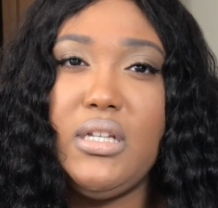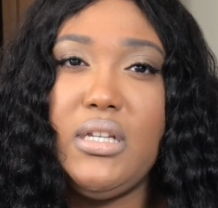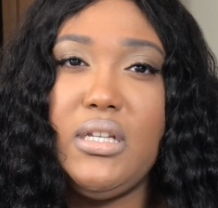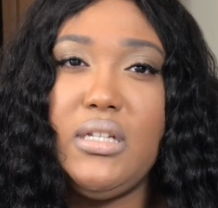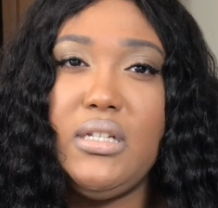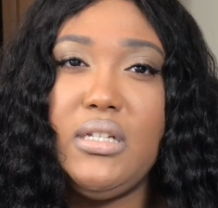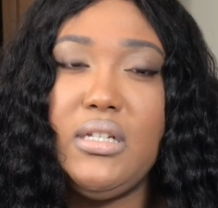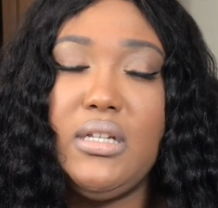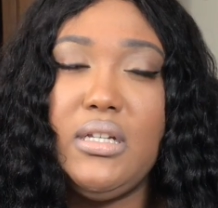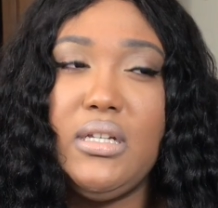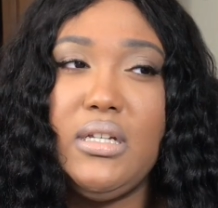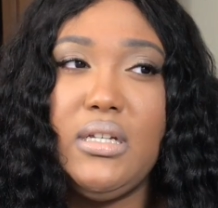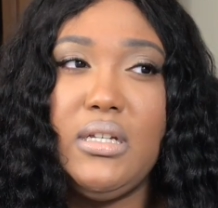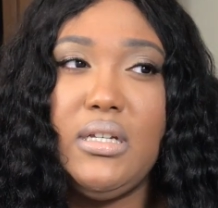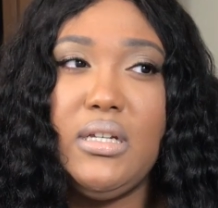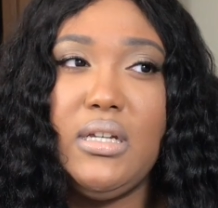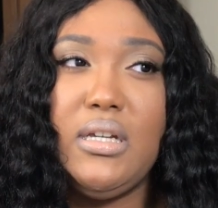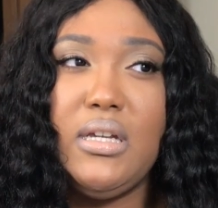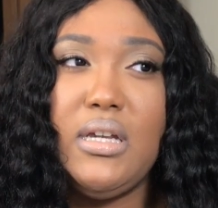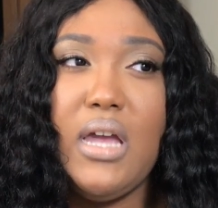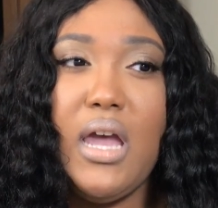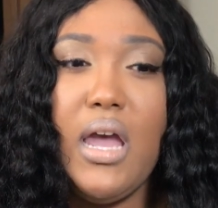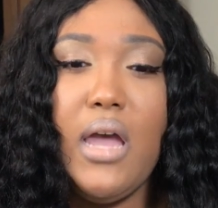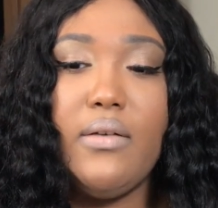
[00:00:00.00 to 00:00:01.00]
it.
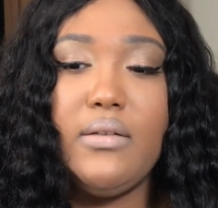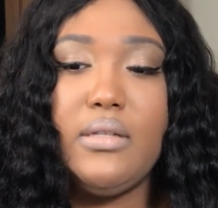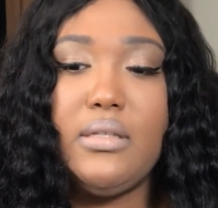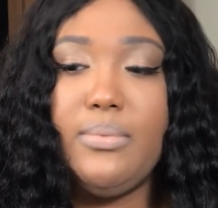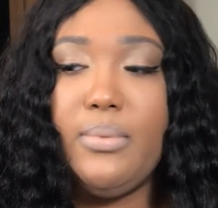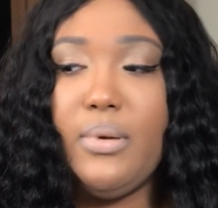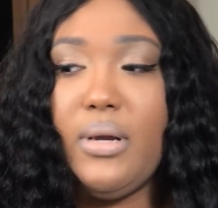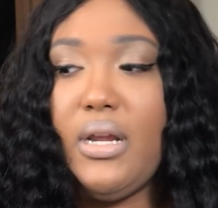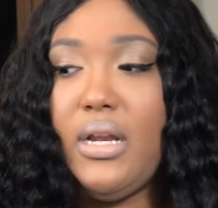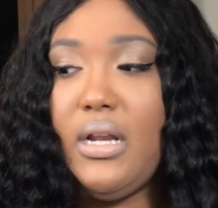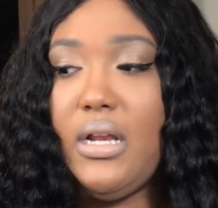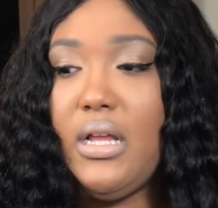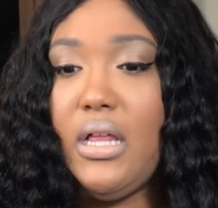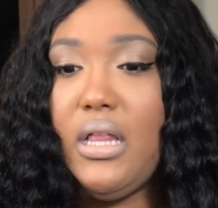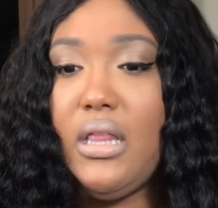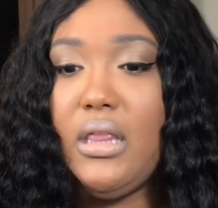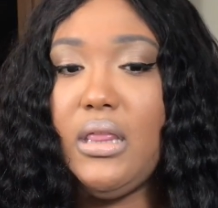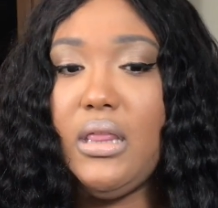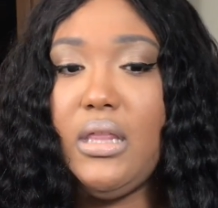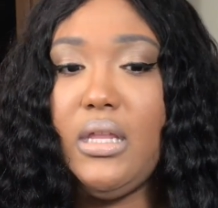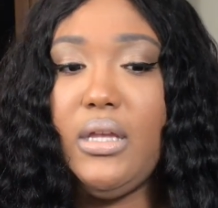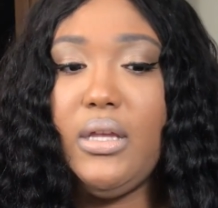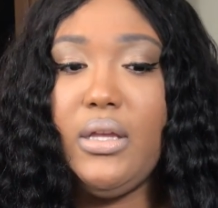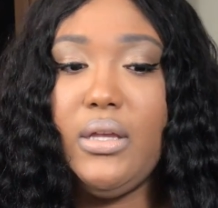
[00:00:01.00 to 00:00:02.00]
I sprayed a
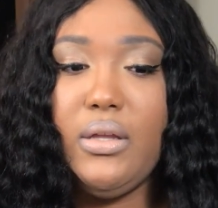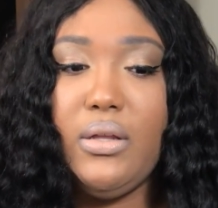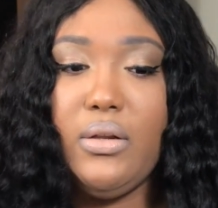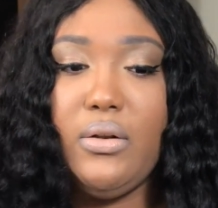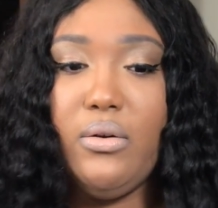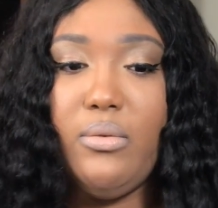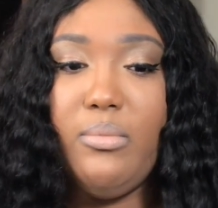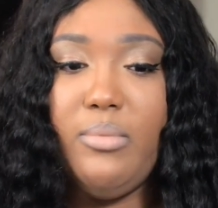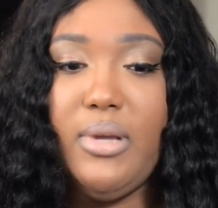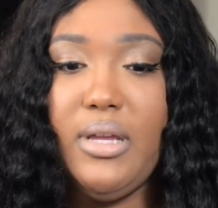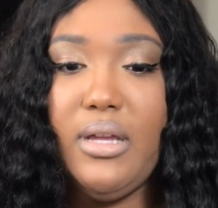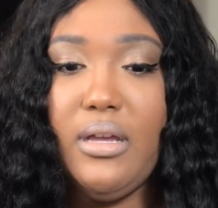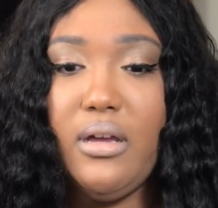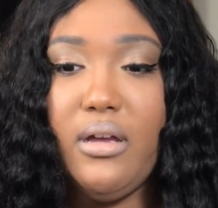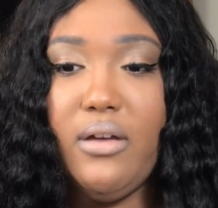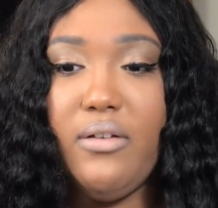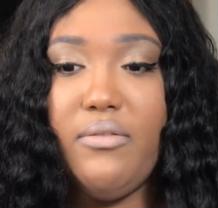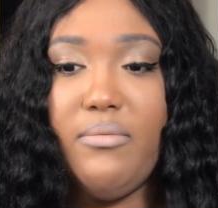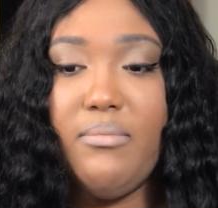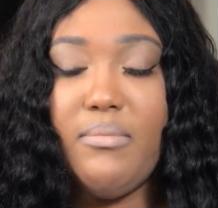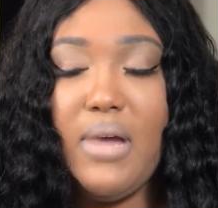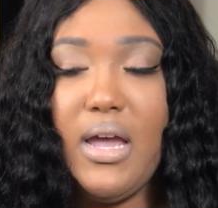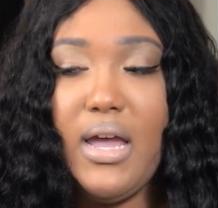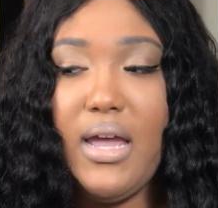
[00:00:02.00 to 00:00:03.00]
little bit
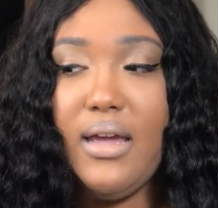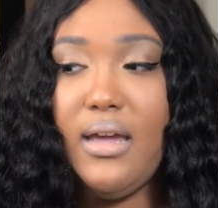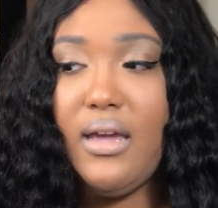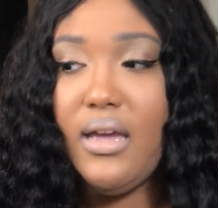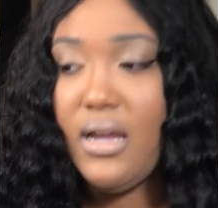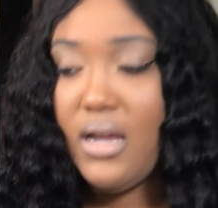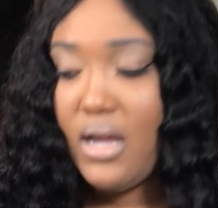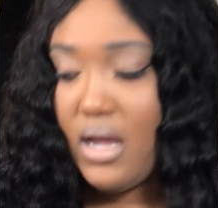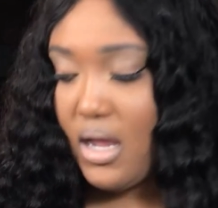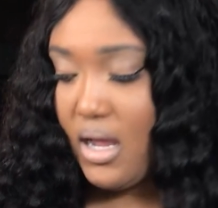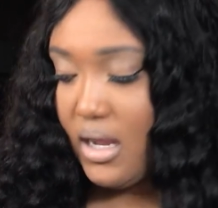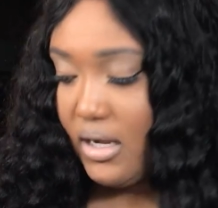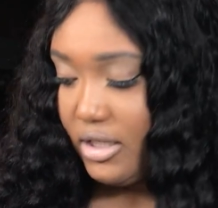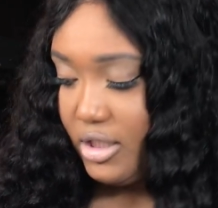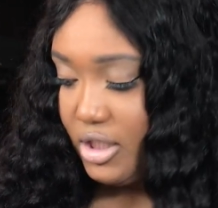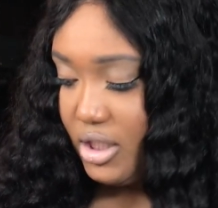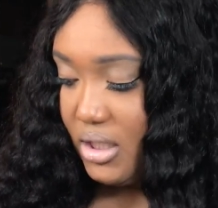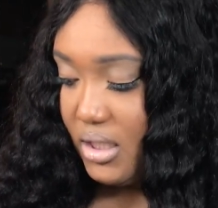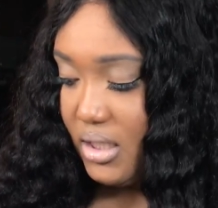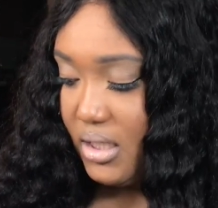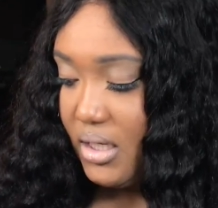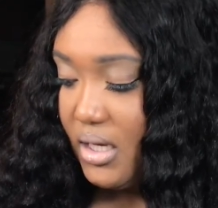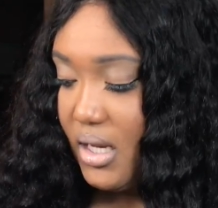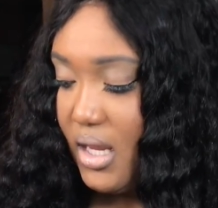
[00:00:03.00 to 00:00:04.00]
of my
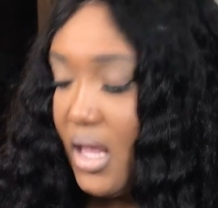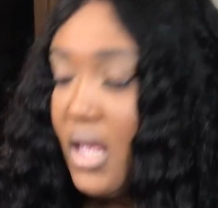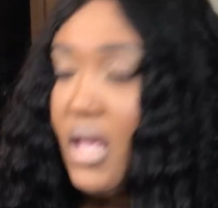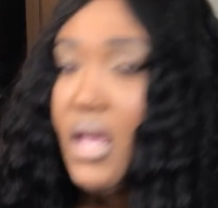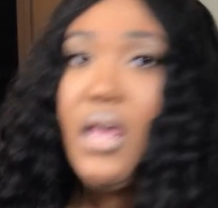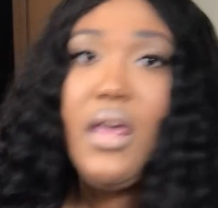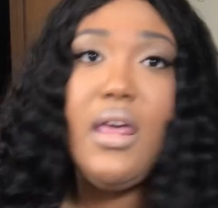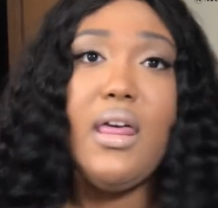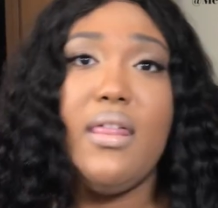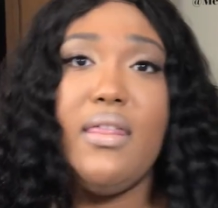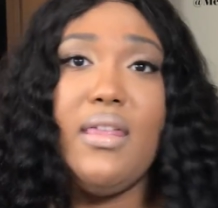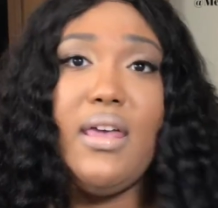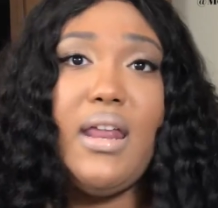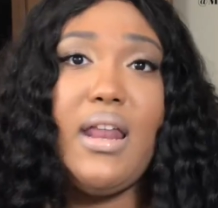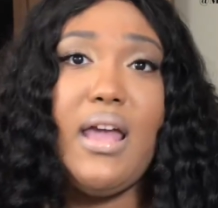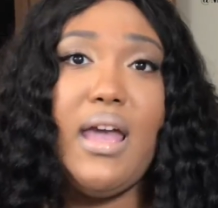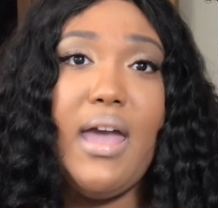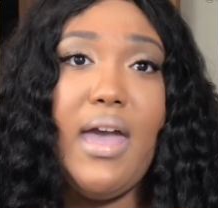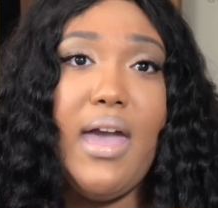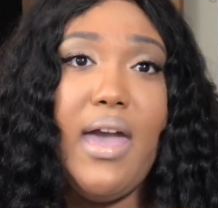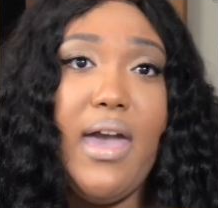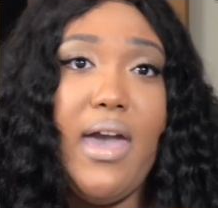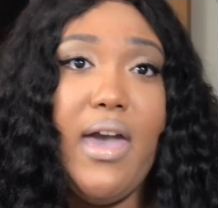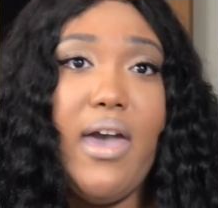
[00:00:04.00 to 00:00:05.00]
concoction that I
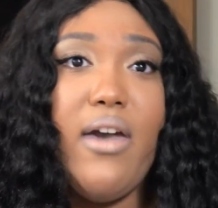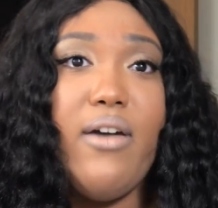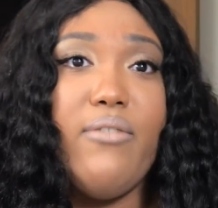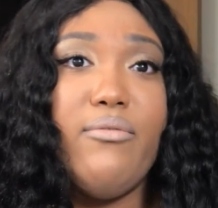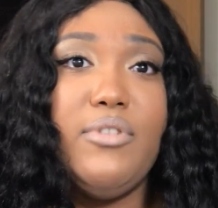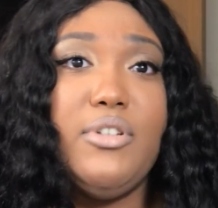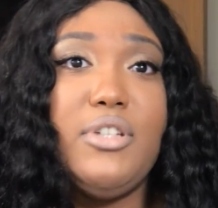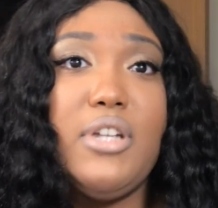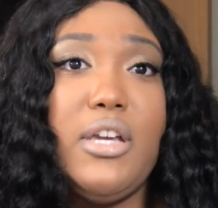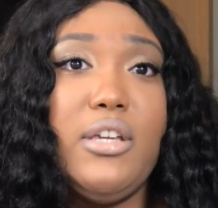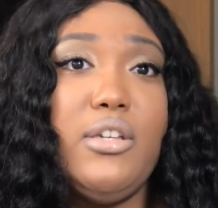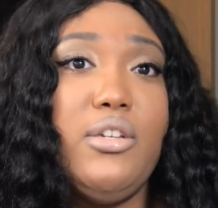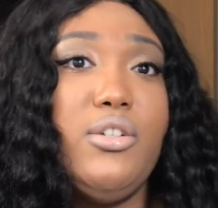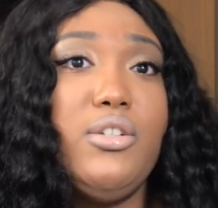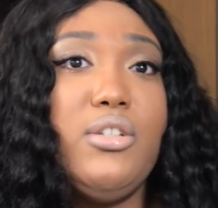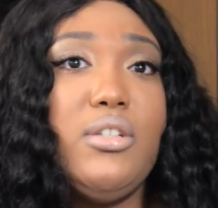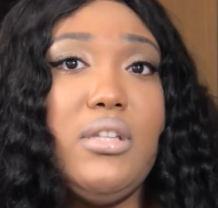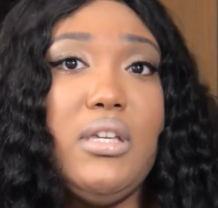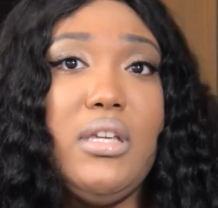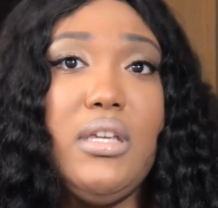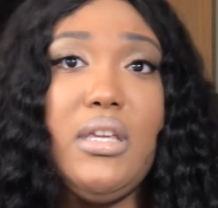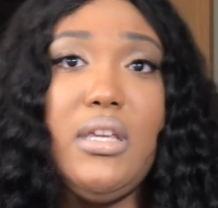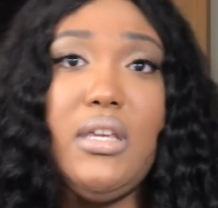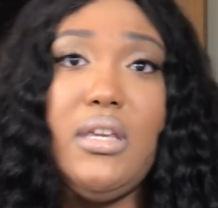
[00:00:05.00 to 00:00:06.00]
have, which I
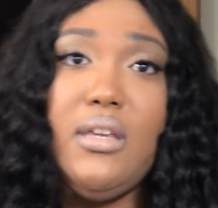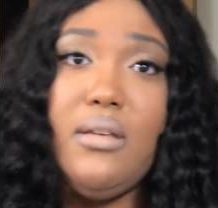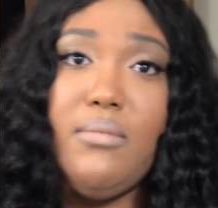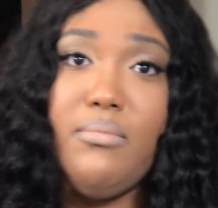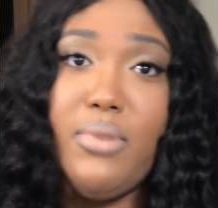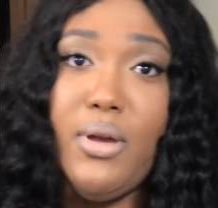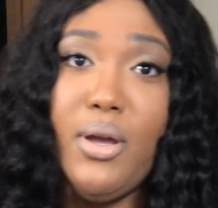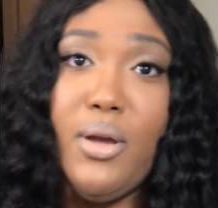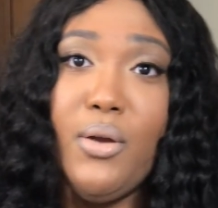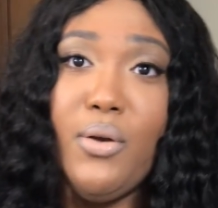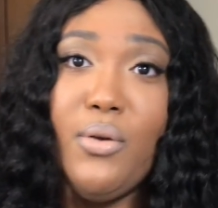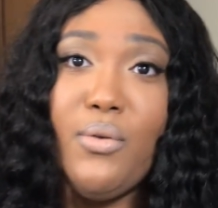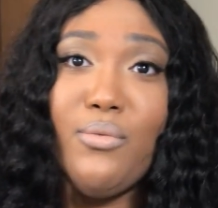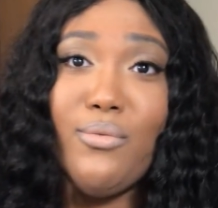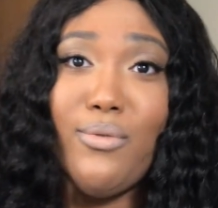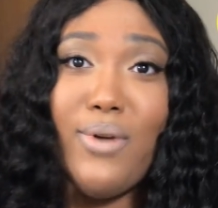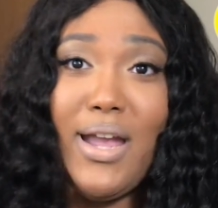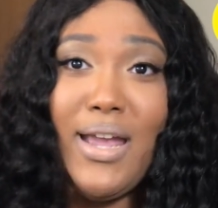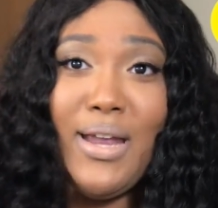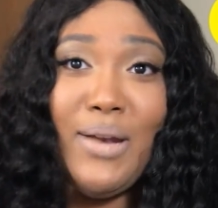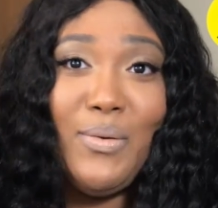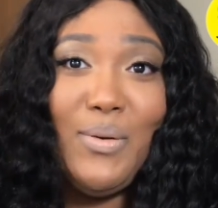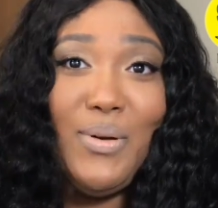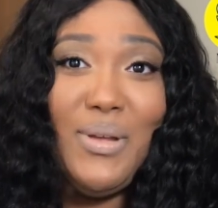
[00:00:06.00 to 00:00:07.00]
usually keep
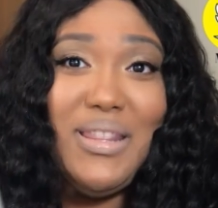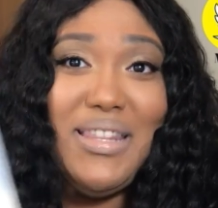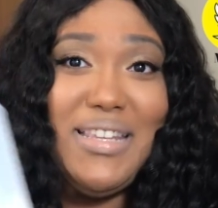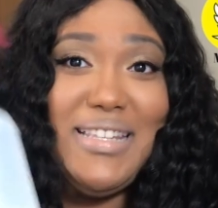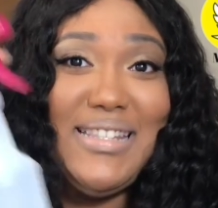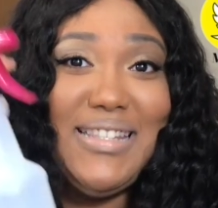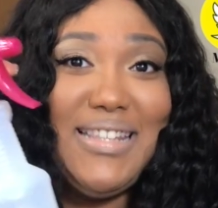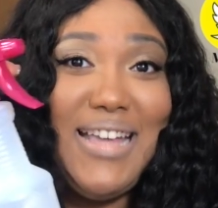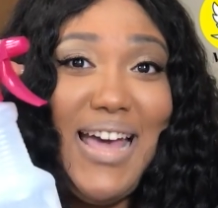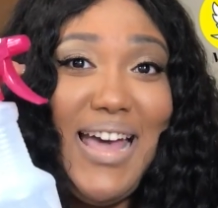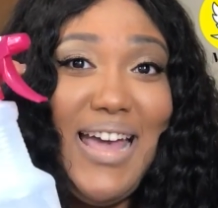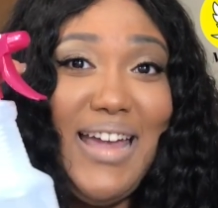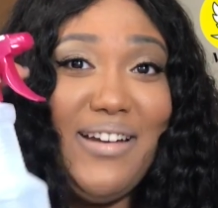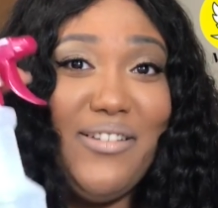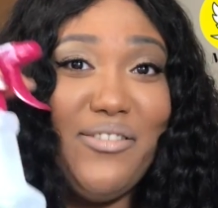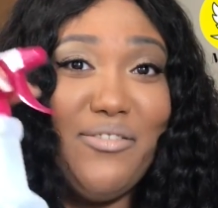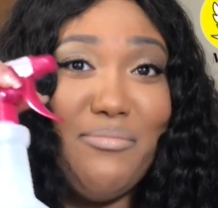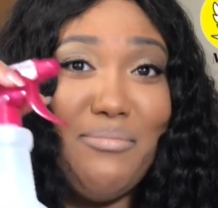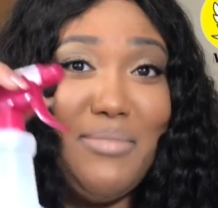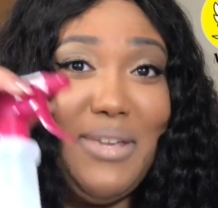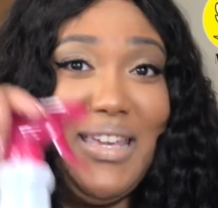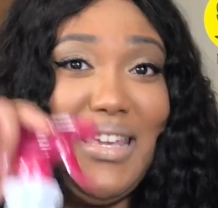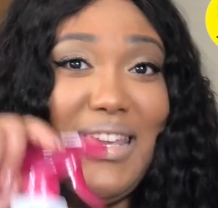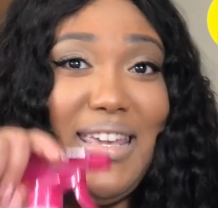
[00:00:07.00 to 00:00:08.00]
right on the side
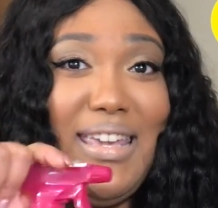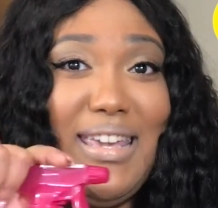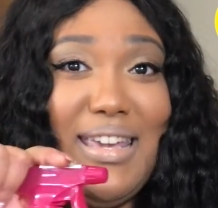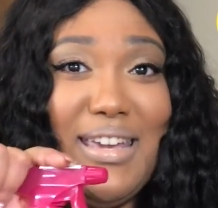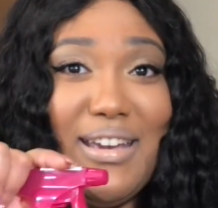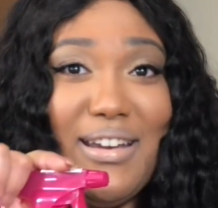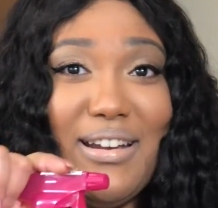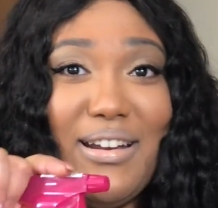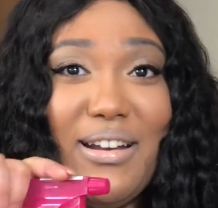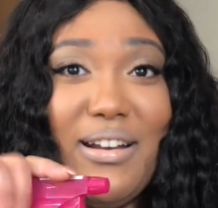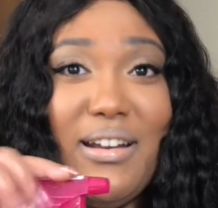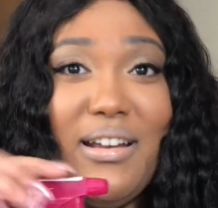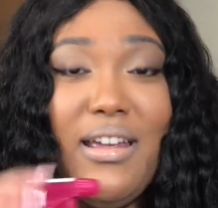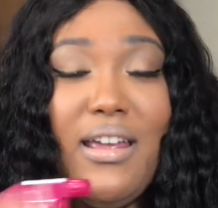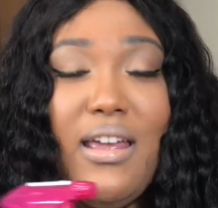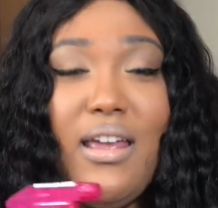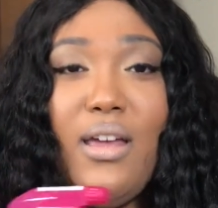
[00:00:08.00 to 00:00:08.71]
of me here,